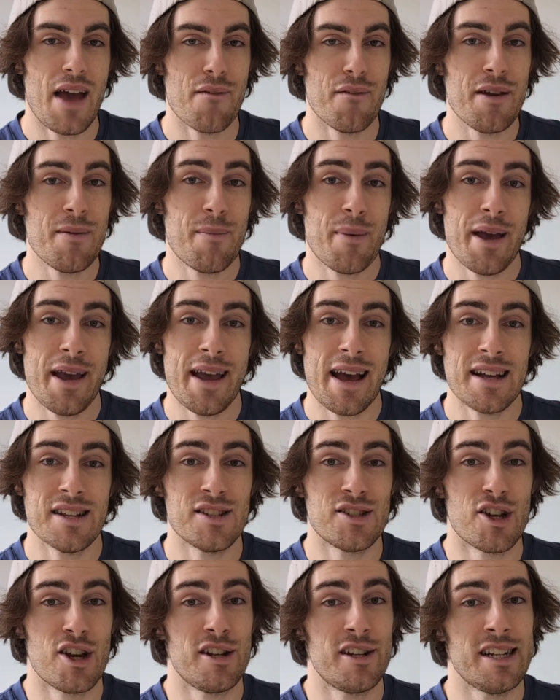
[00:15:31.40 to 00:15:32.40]
MVP
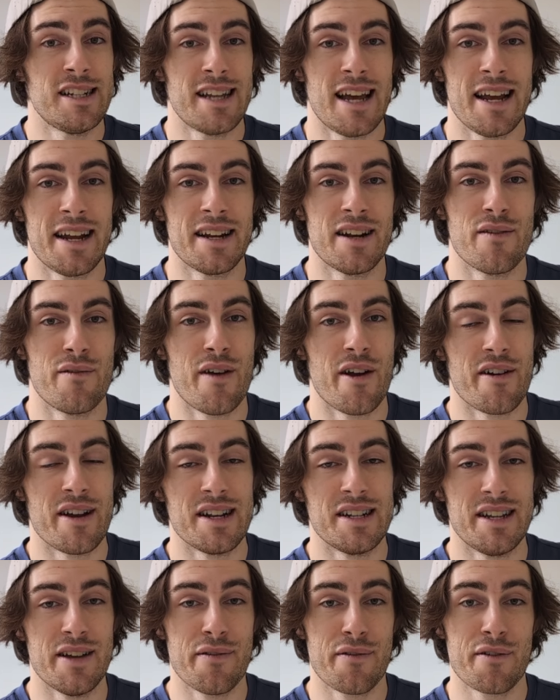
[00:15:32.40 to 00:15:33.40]
has certainly taken a very
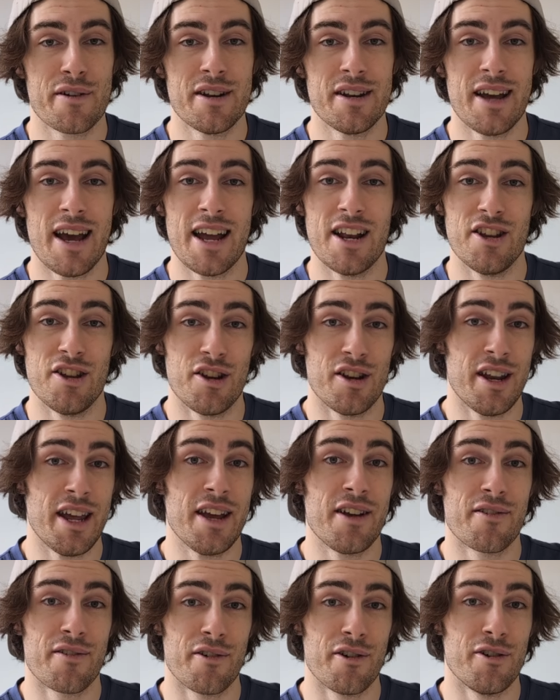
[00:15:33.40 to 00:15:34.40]
different and
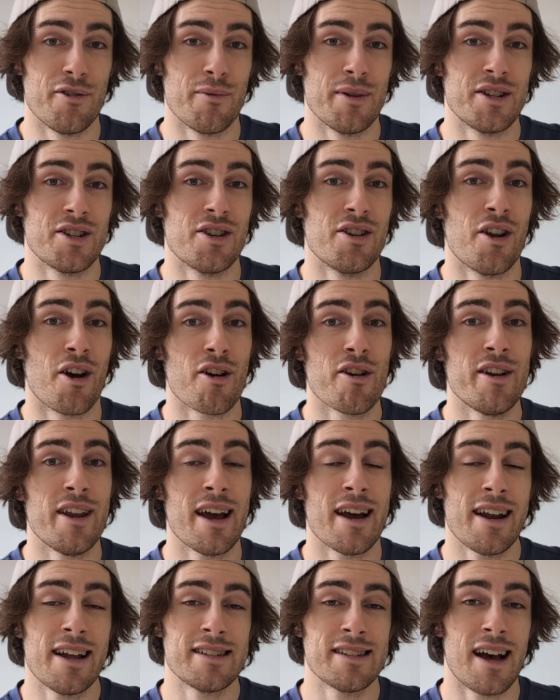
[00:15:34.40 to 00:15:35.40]
unique route, which no
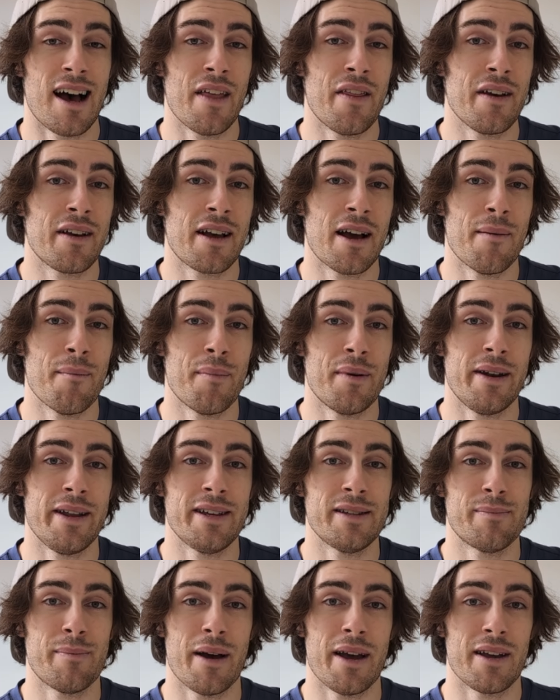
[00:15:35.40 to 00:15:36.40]
doubt has other
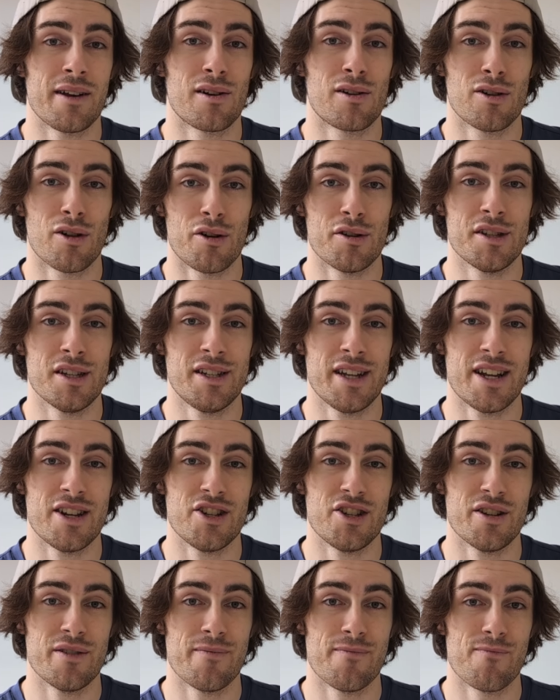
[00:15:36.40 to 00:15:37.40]
companies paying close
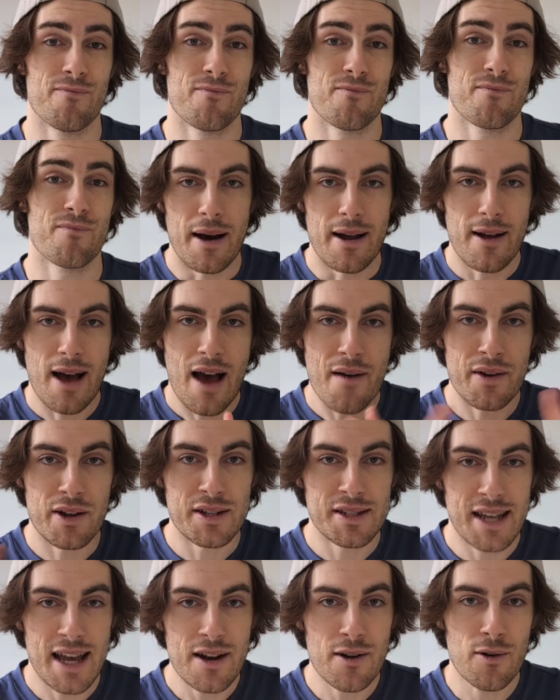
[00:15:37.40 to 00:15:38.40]
attention. But having
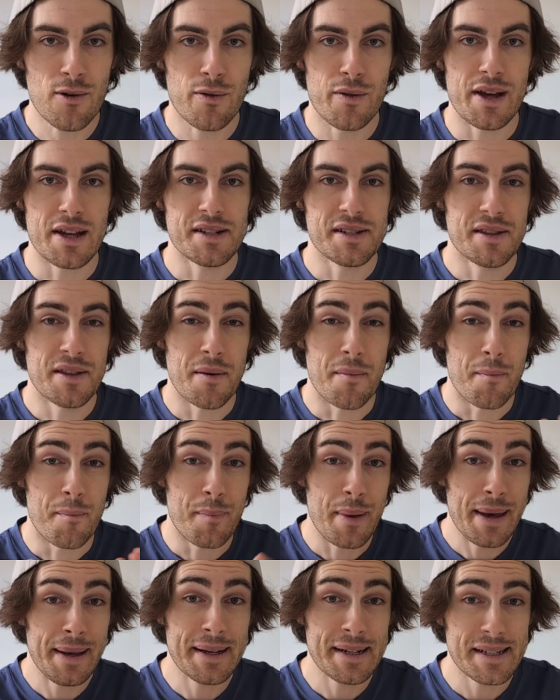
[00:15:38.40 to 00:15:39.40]
said all this, the
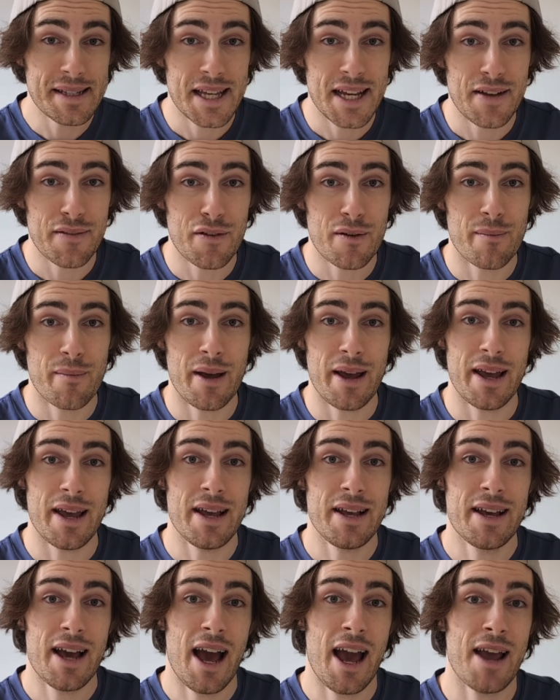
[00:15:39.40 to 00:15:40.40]
biggest thing for
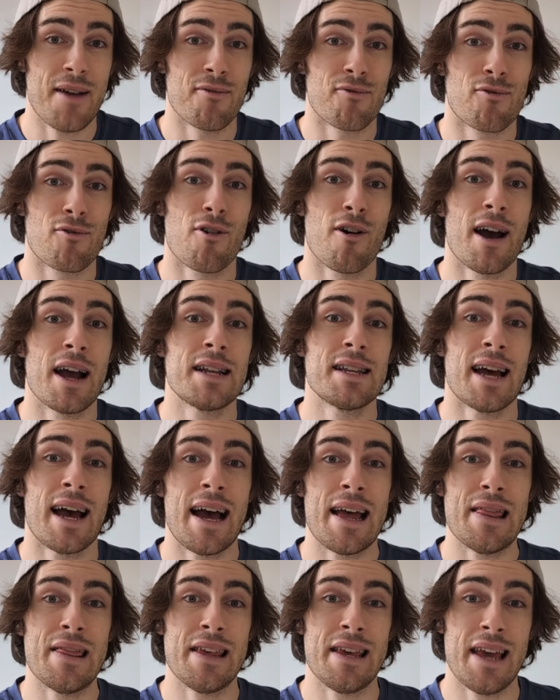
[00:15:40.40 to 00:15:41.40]
me came right
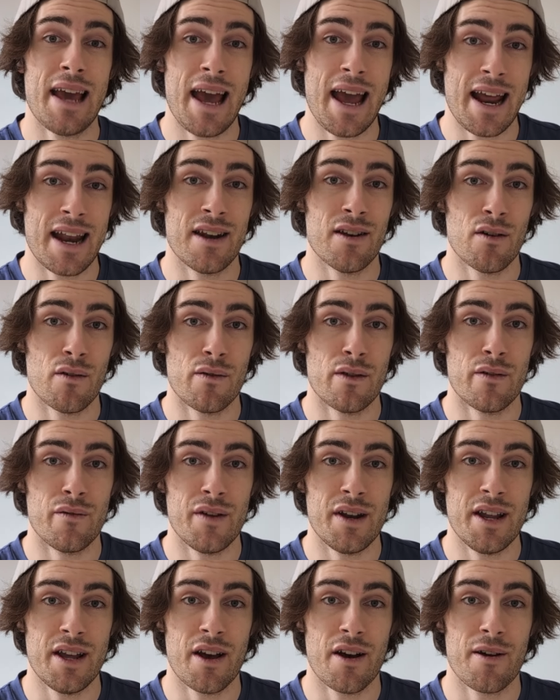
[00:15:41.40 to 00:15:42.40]
at the end of the
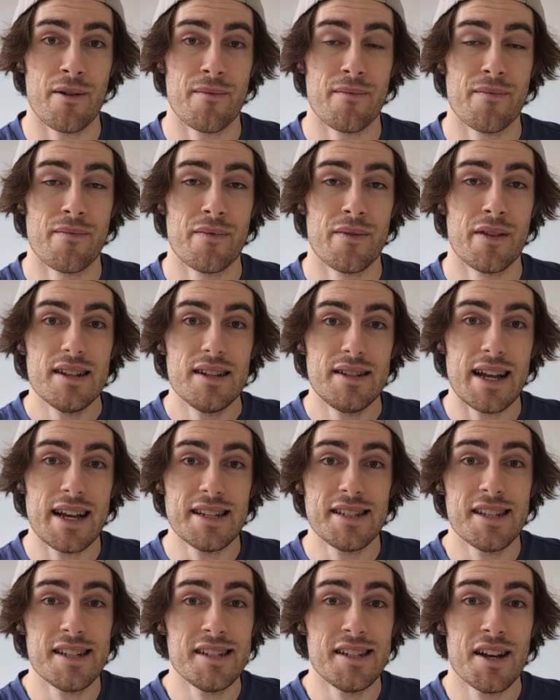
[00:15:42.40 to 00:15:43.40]
video.
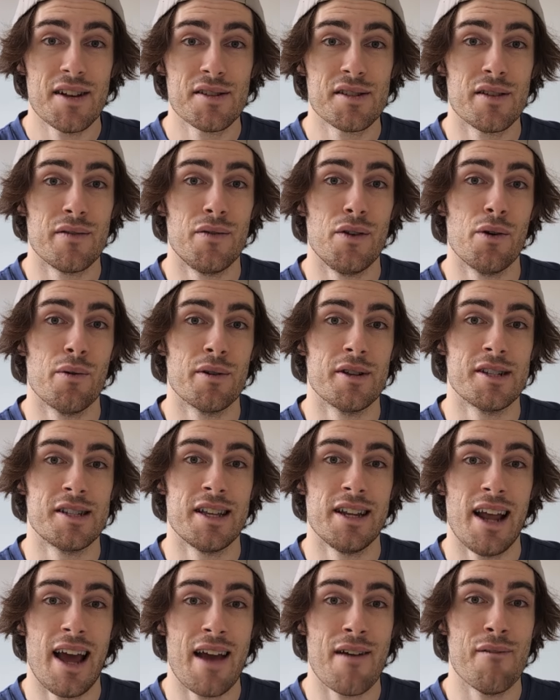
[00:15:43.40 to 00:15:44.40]
Destin tells the viewers
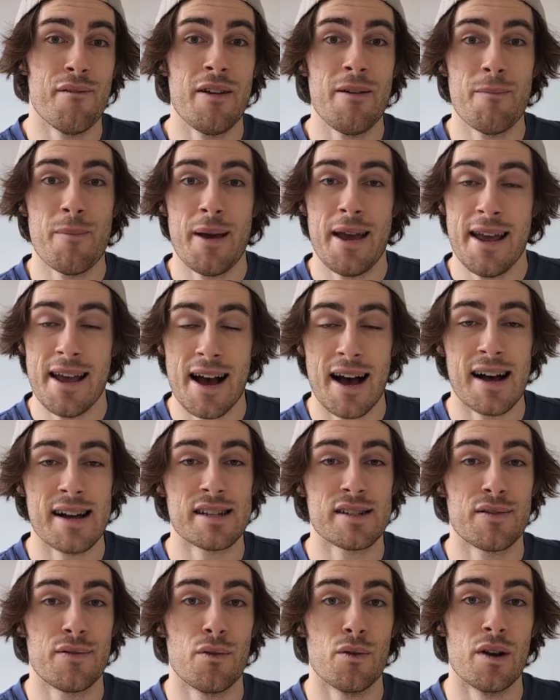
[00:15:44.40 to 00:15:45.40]
that MVP
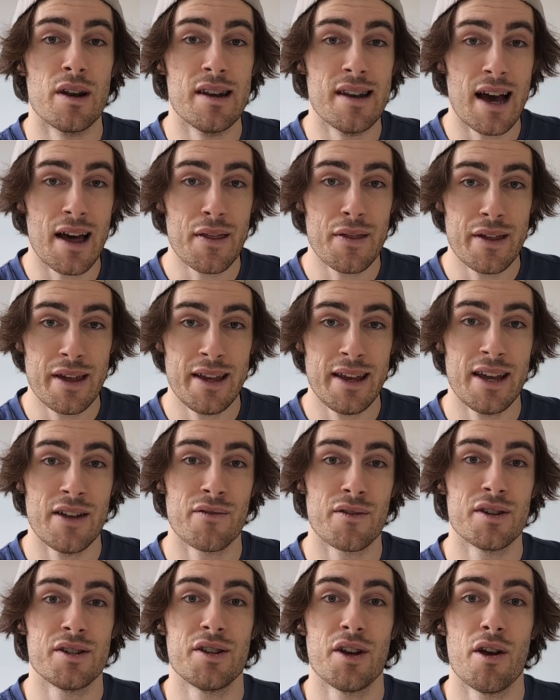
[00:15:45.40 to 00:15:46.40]
asked for nothing in
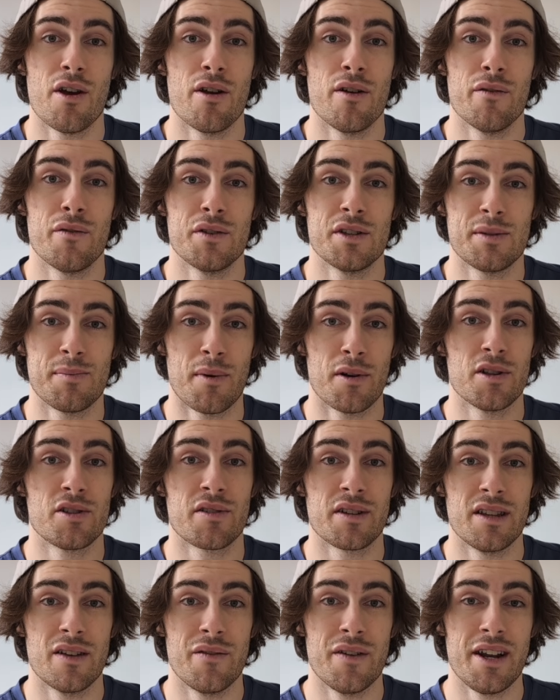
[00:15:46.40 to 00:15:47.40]
return for
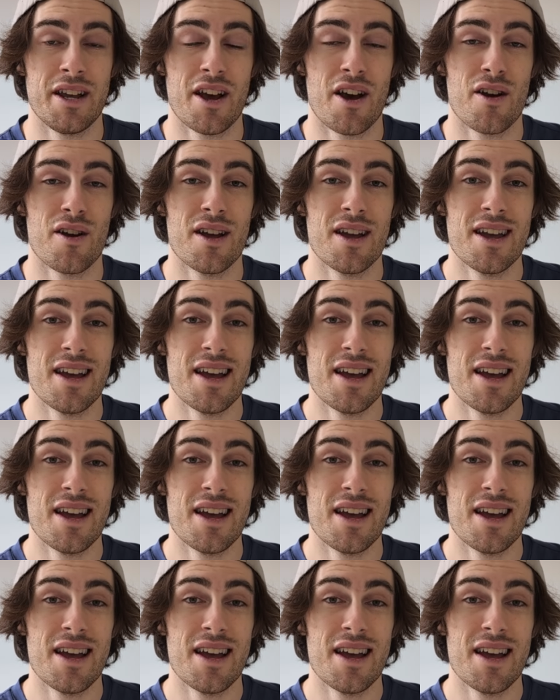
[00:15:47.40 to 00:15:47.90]
sponsoring the video.